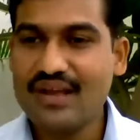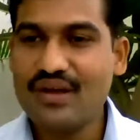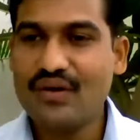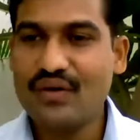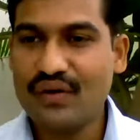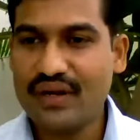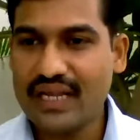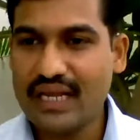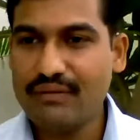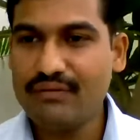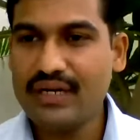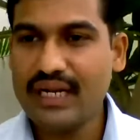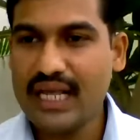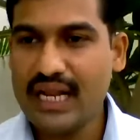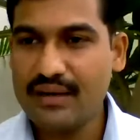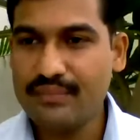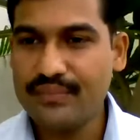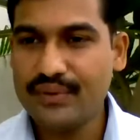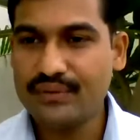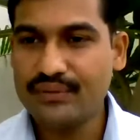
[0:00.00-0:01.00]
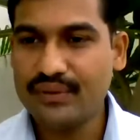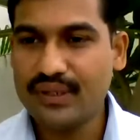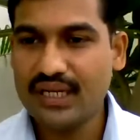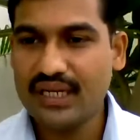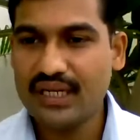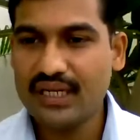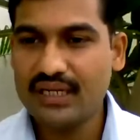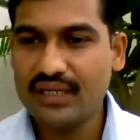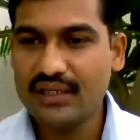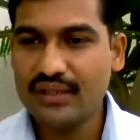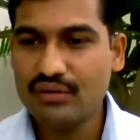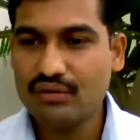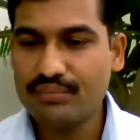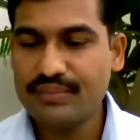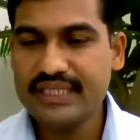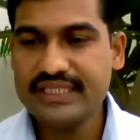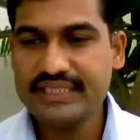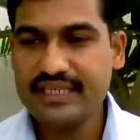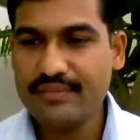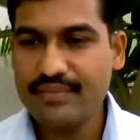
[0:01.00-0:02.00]
Okay, I will help you. You
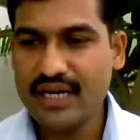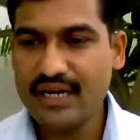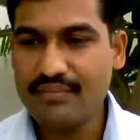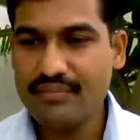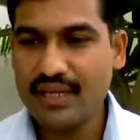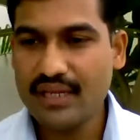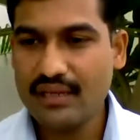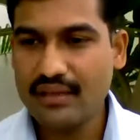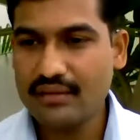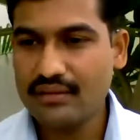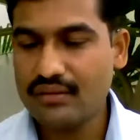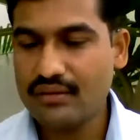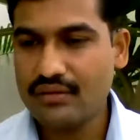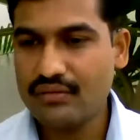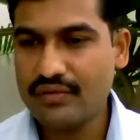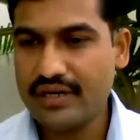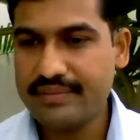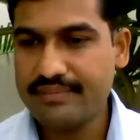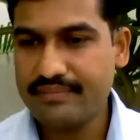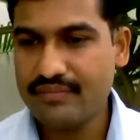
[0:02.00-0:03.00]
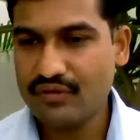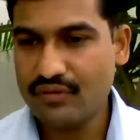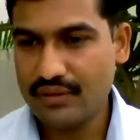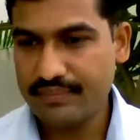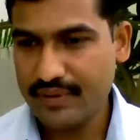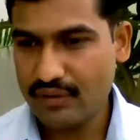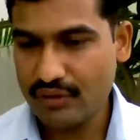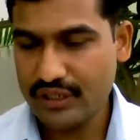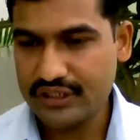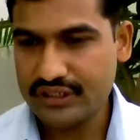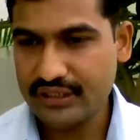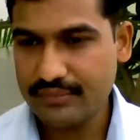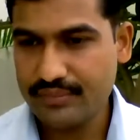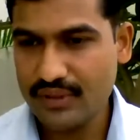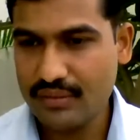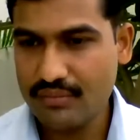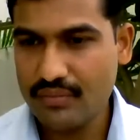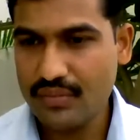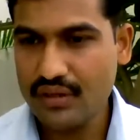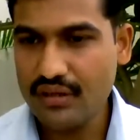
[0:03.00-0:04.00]
please remind me on my WhatsApp
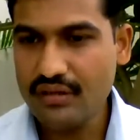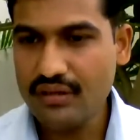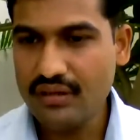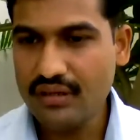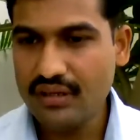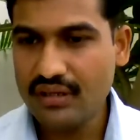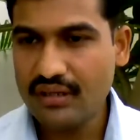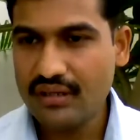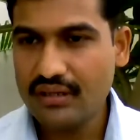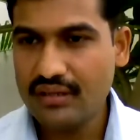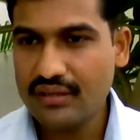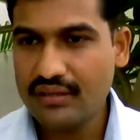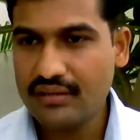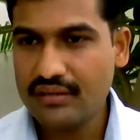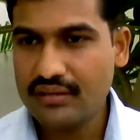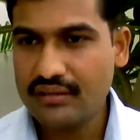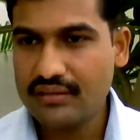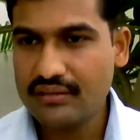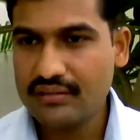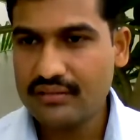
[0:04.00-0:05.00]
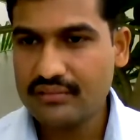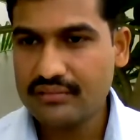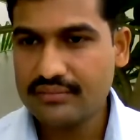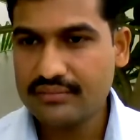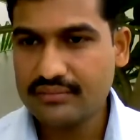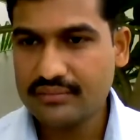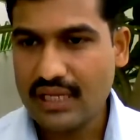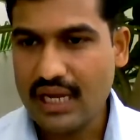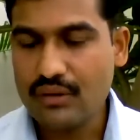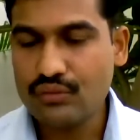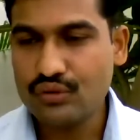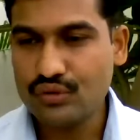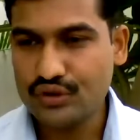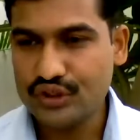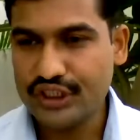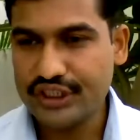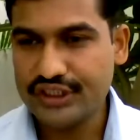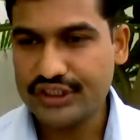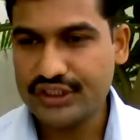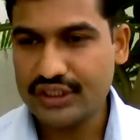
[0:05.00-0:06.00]
number how
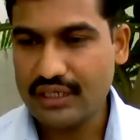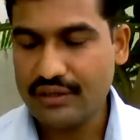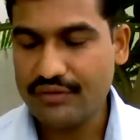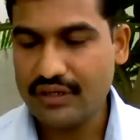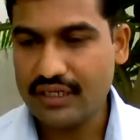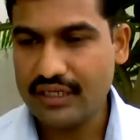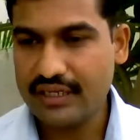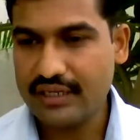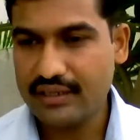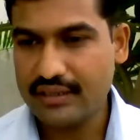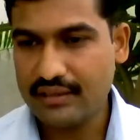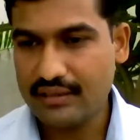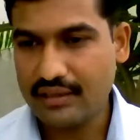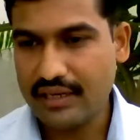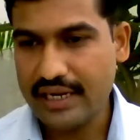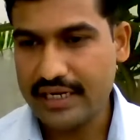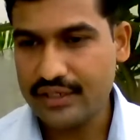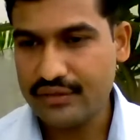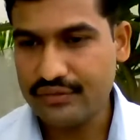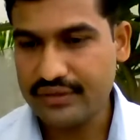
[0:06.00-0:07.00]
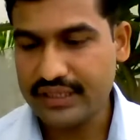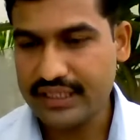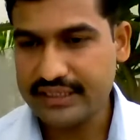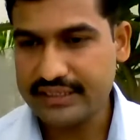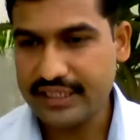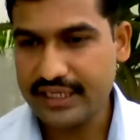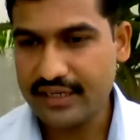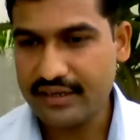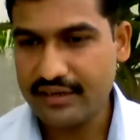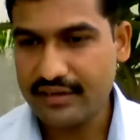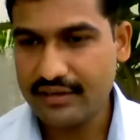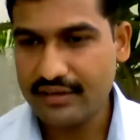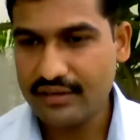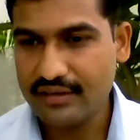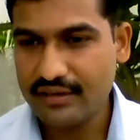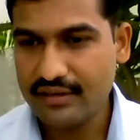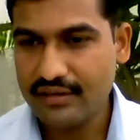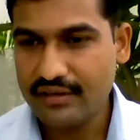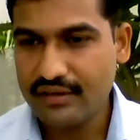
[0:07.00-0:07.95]
to change. I will guide you in this regard.